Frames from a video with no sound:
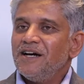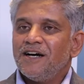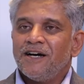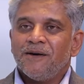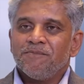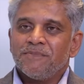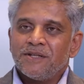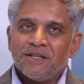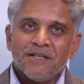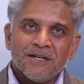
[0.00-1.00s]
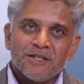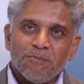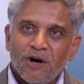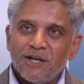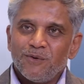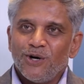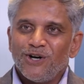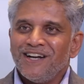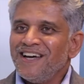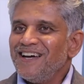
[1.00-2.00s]
the
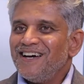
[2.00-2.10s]
Bollywood,